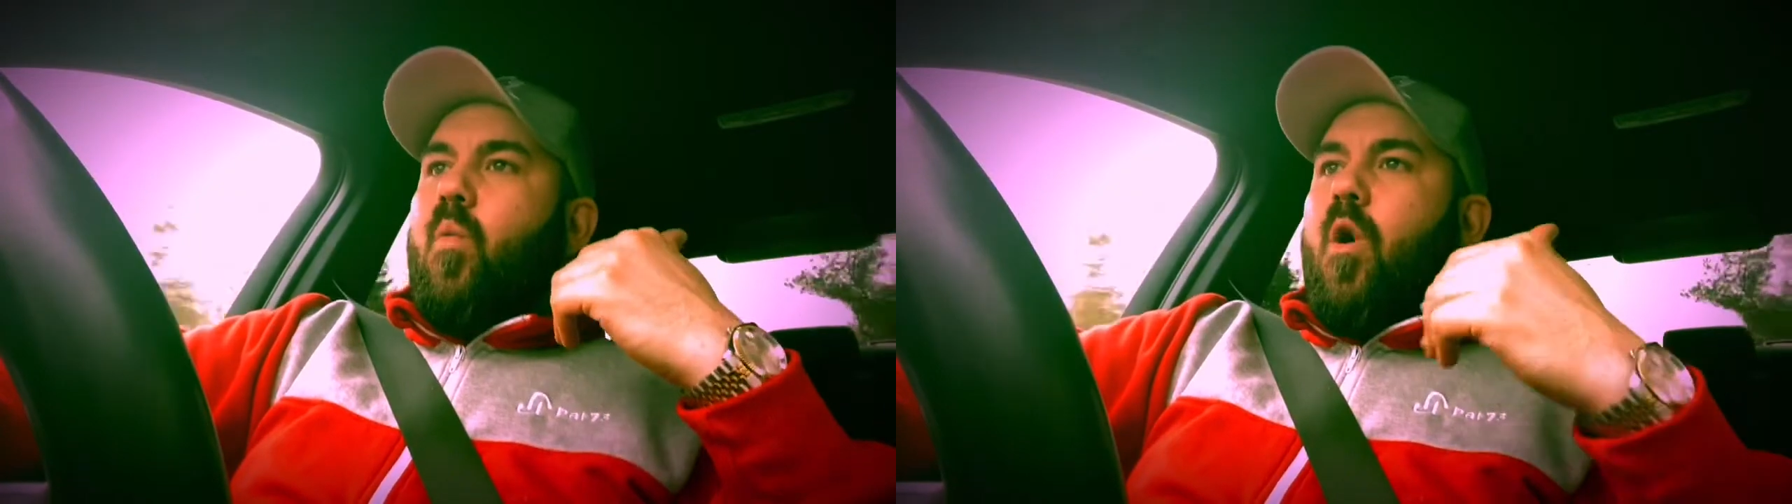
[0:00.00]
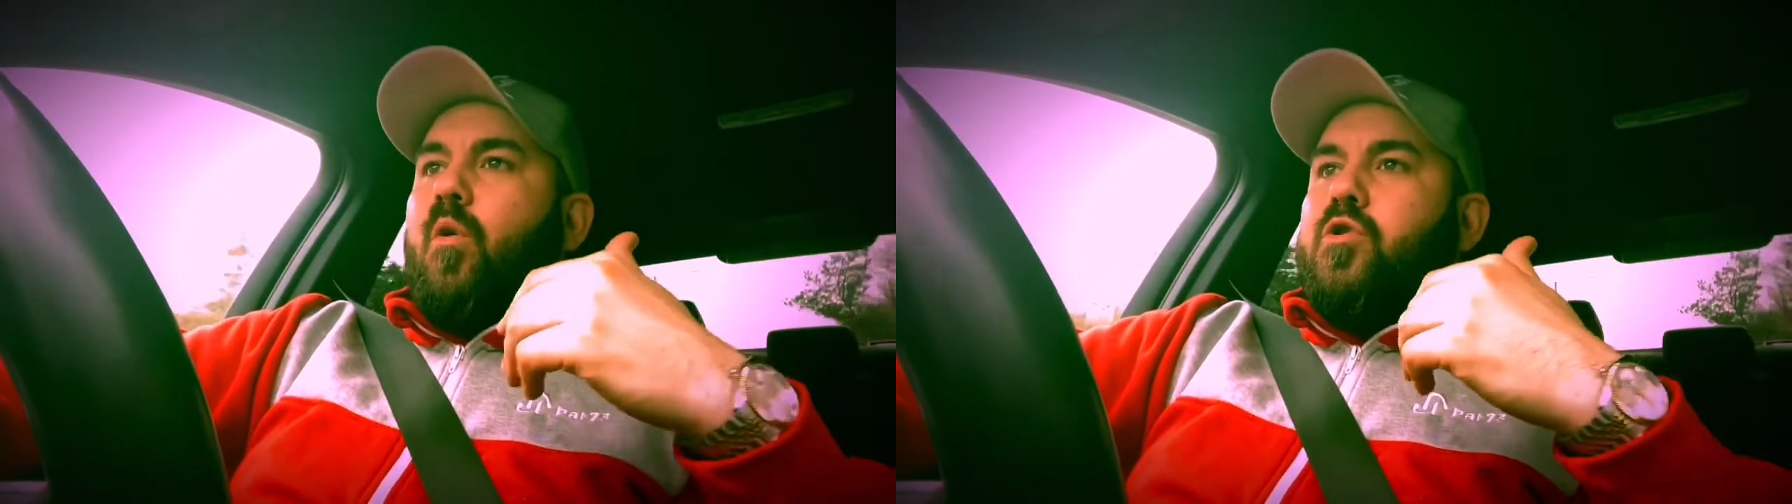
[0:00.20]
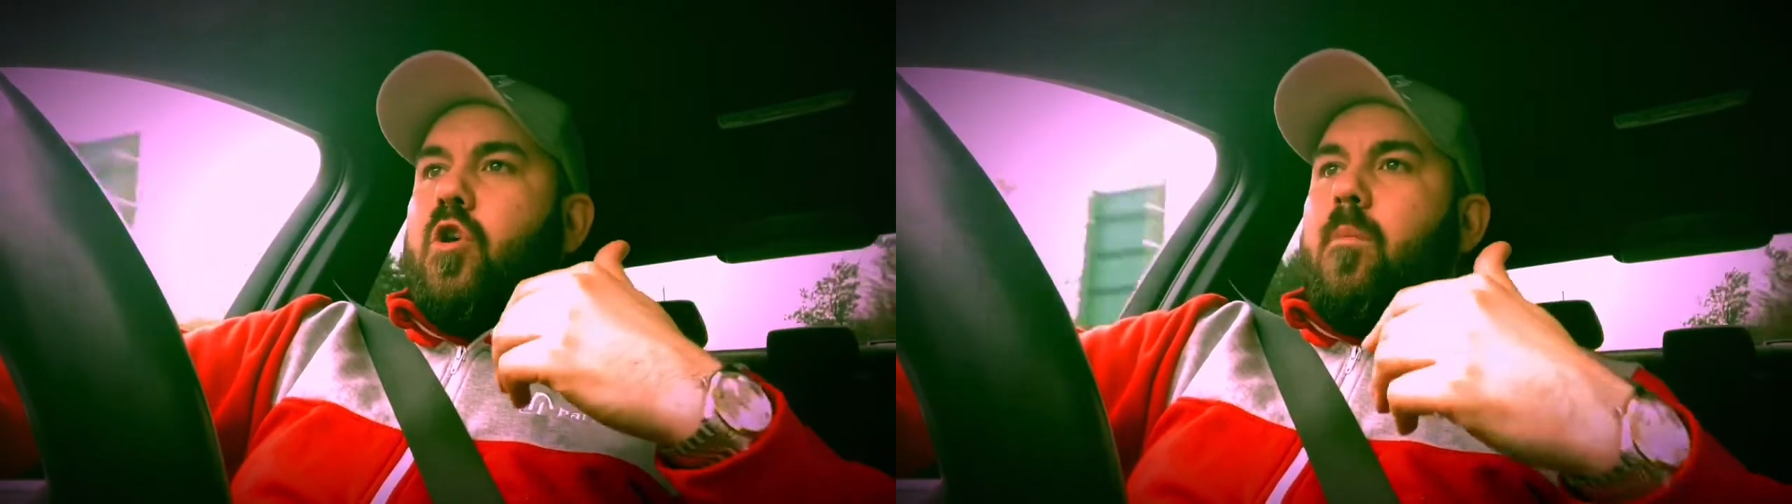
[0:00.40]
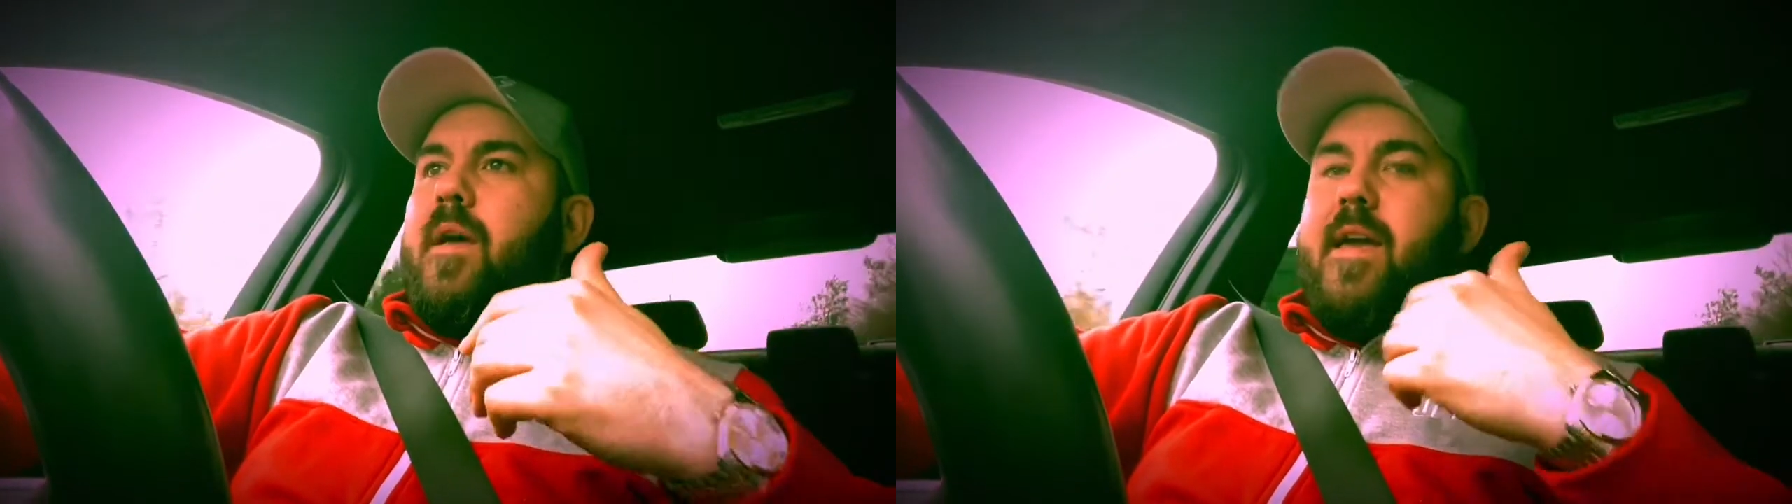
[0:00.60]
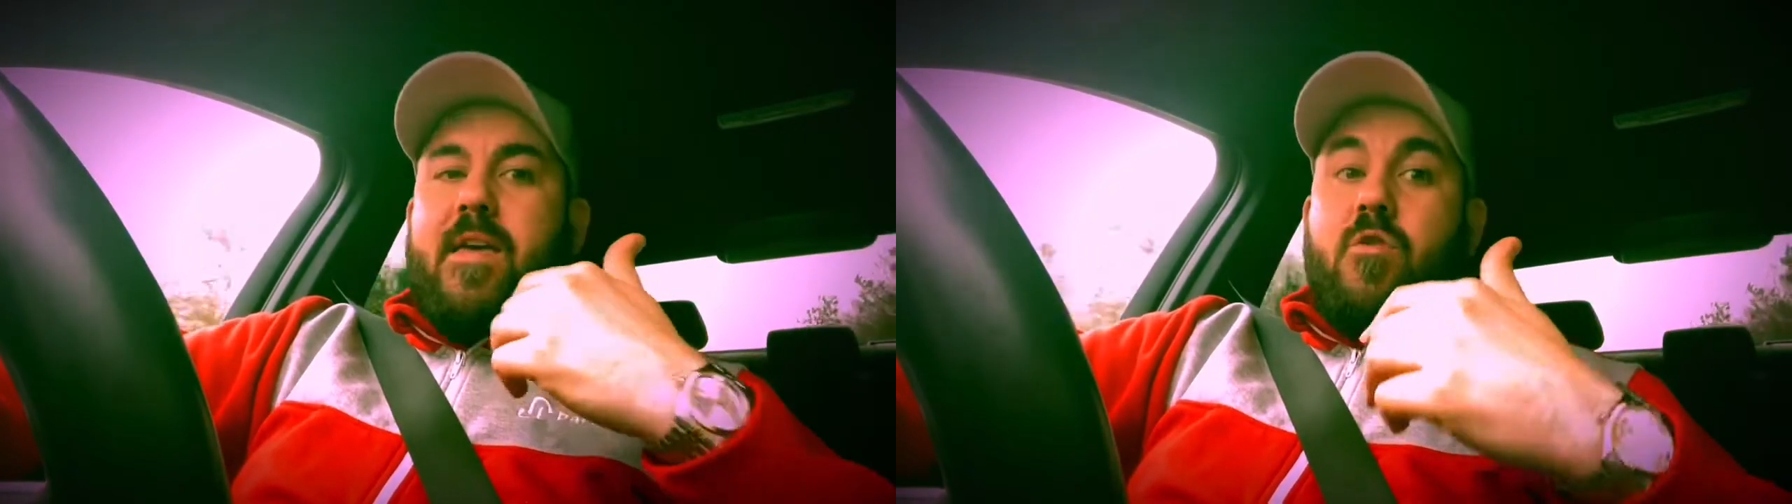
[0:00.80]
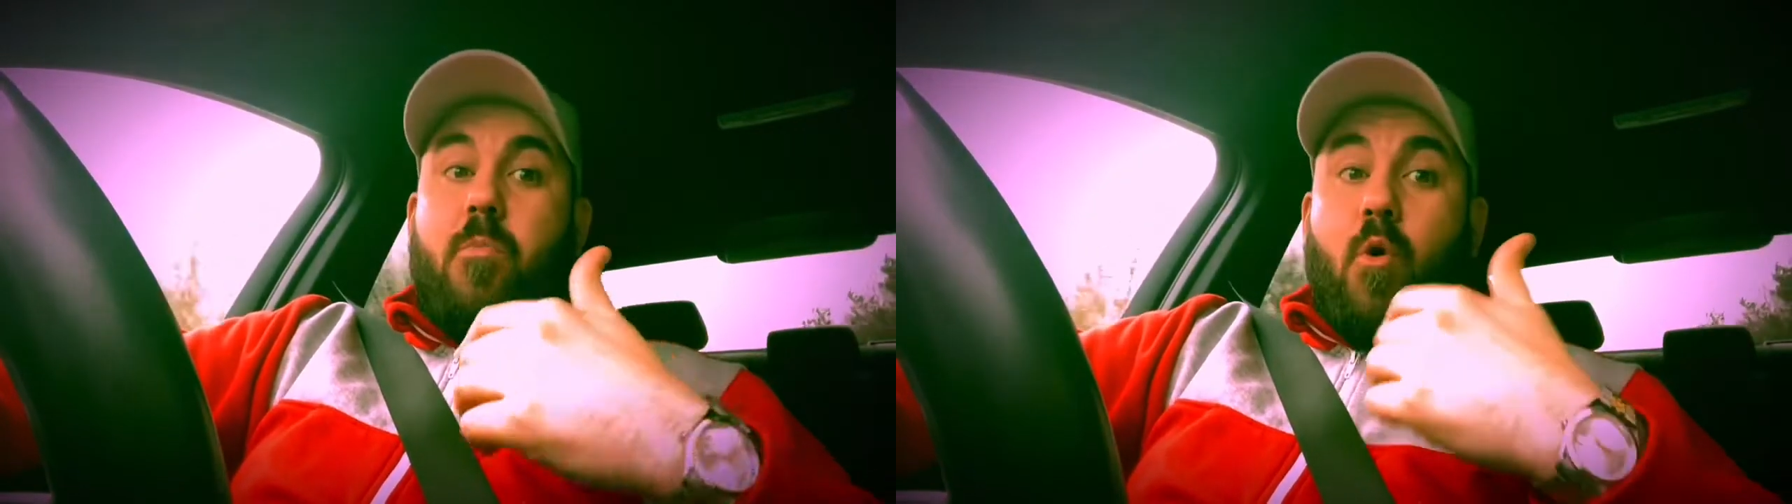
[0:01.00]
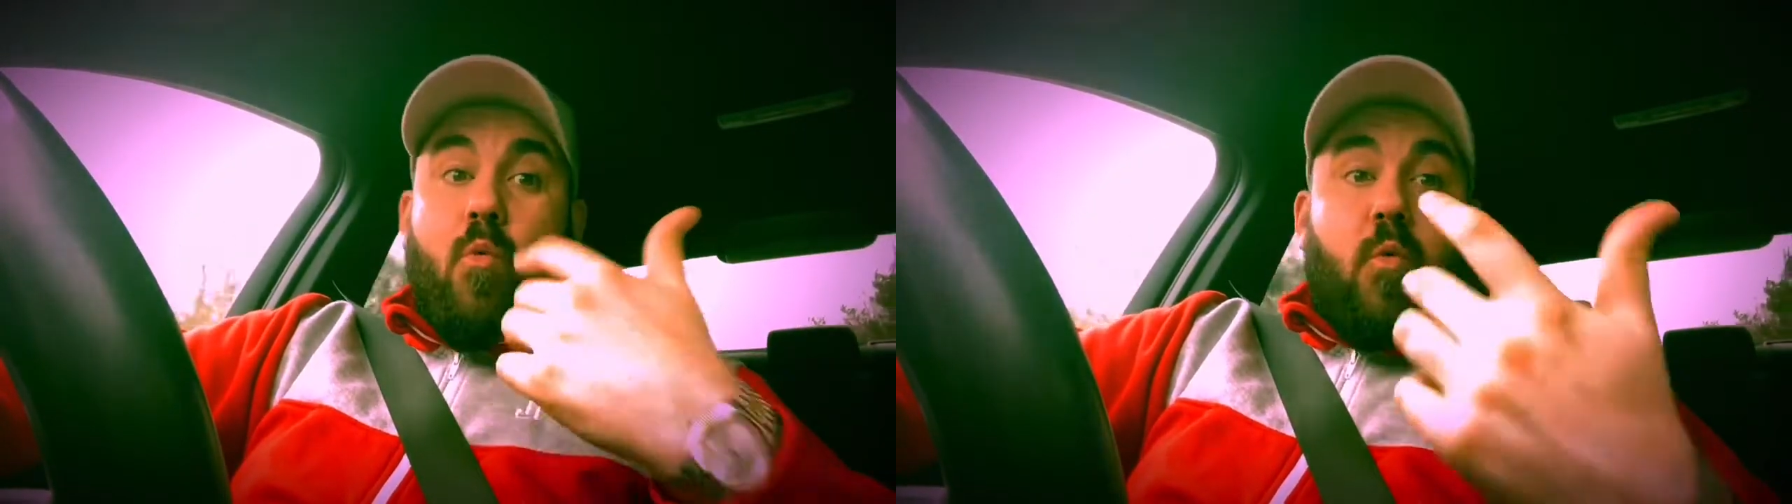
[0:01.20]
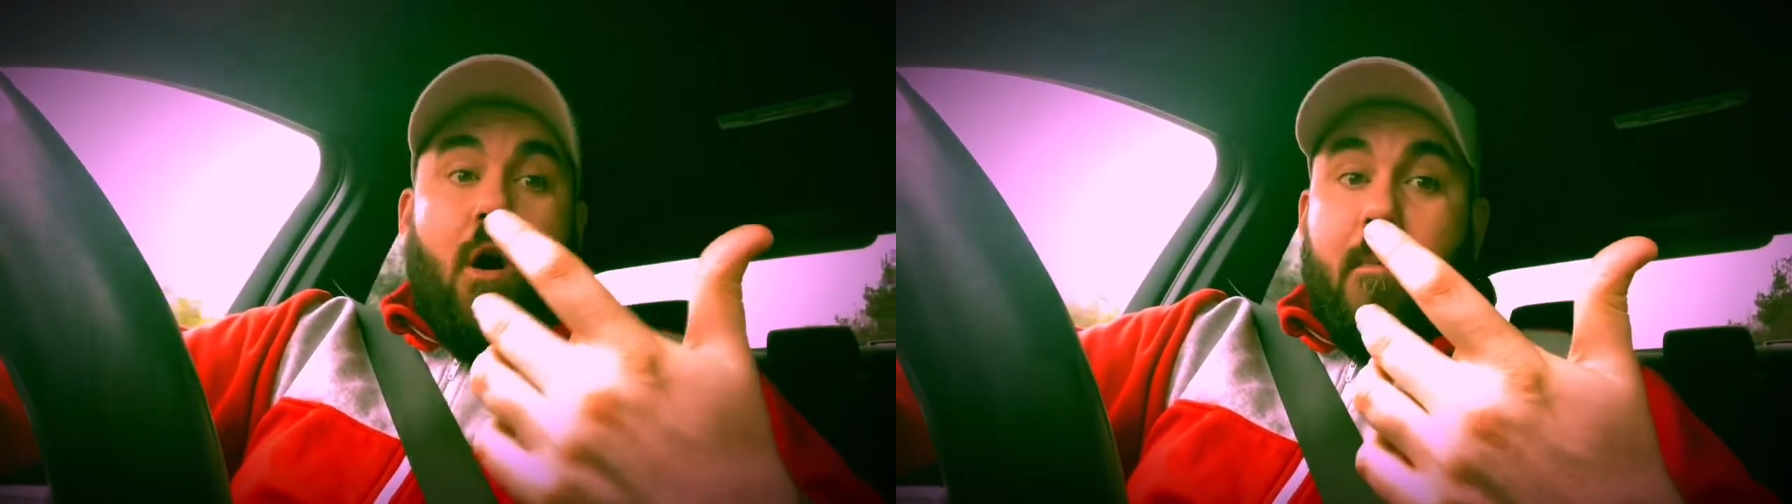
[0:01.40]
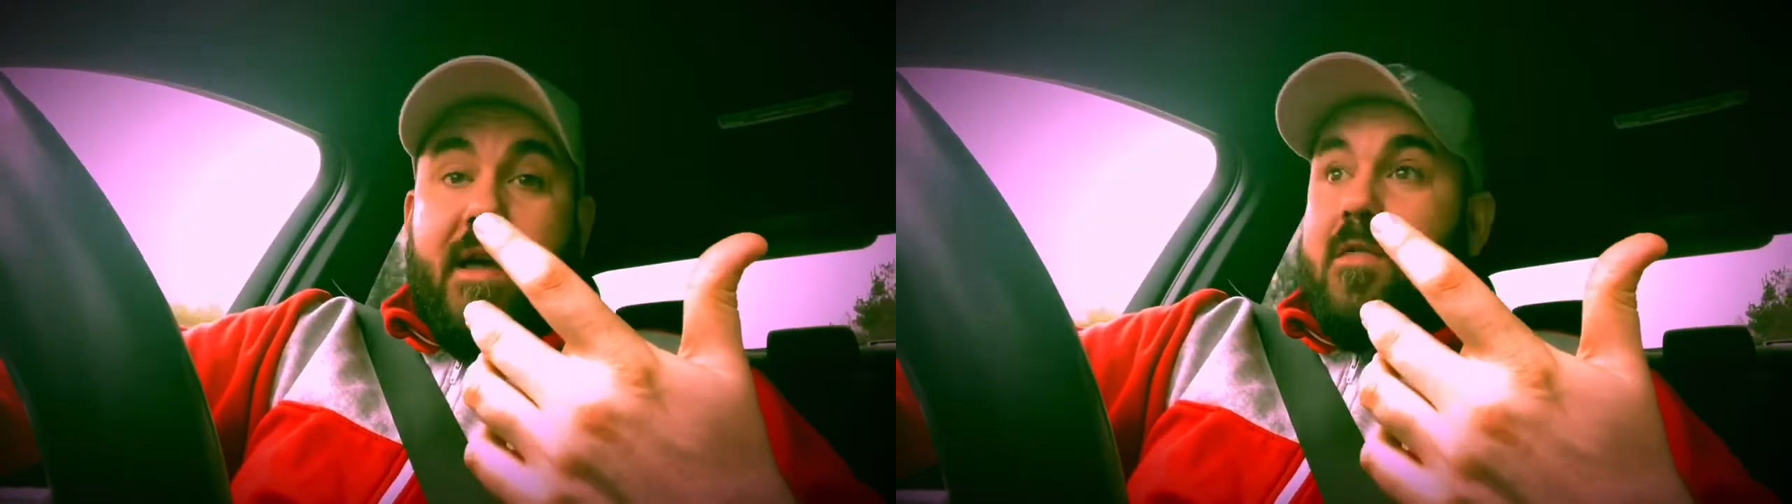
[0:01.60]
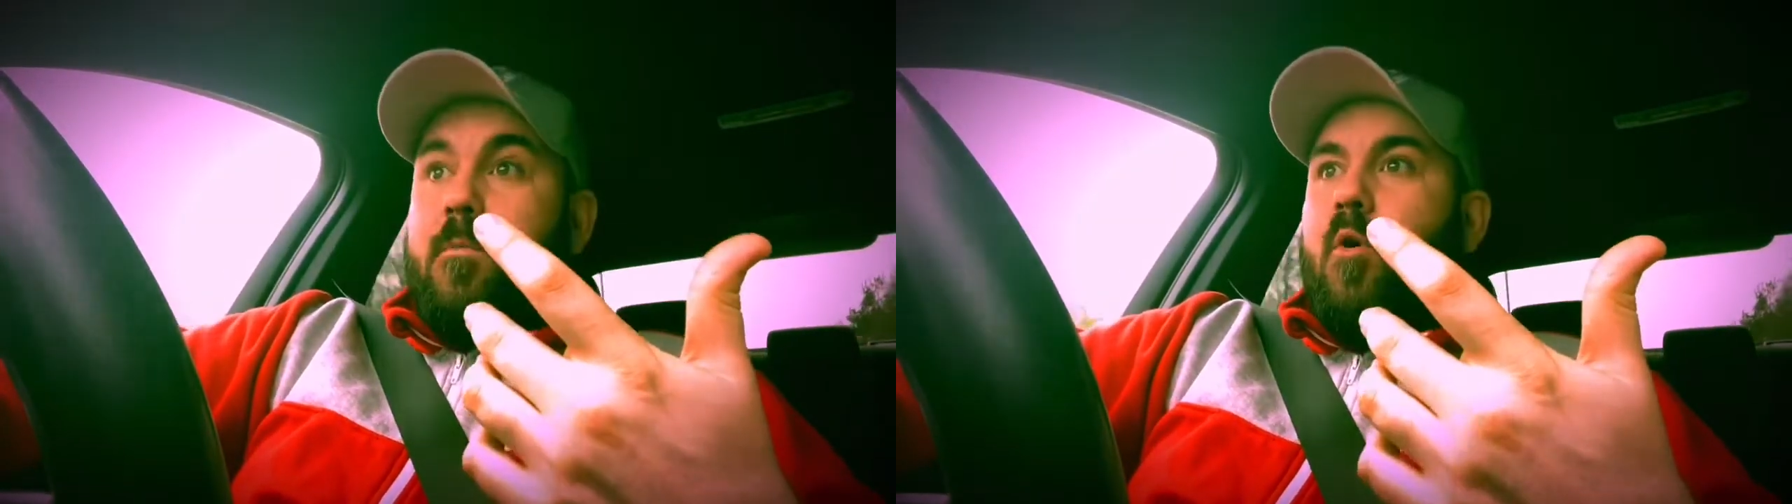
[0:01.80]
whilst I'm hitting the
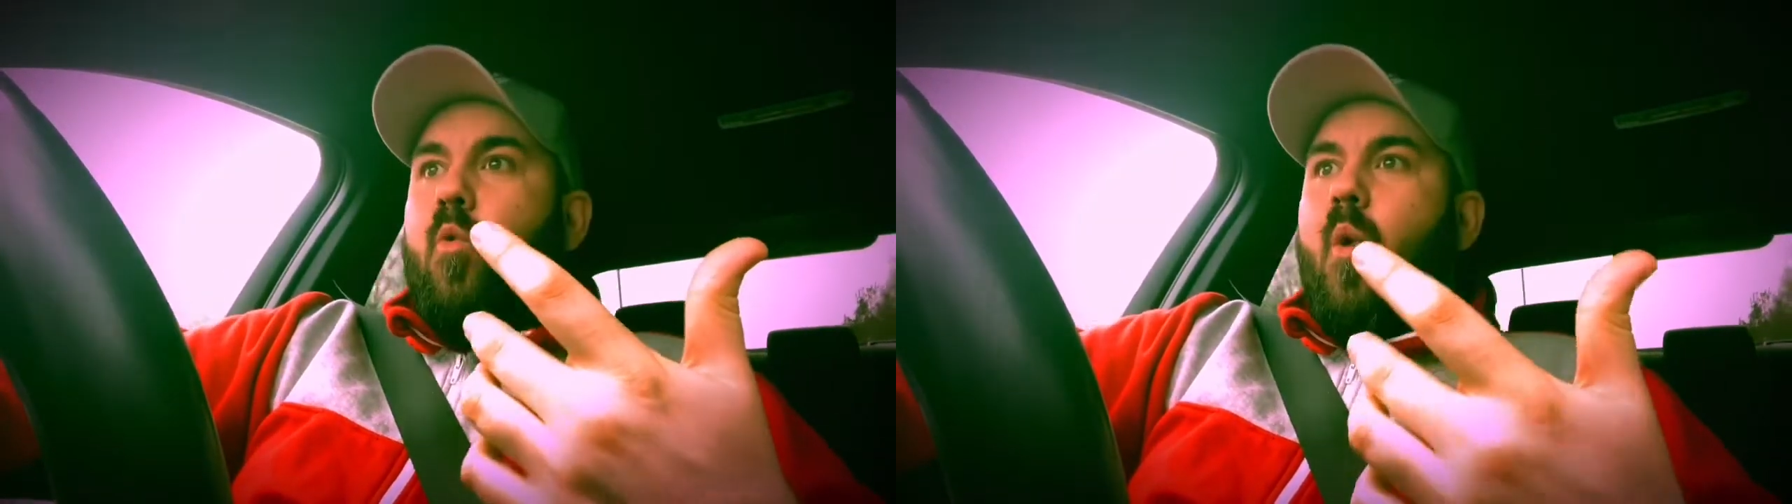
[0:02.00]
ball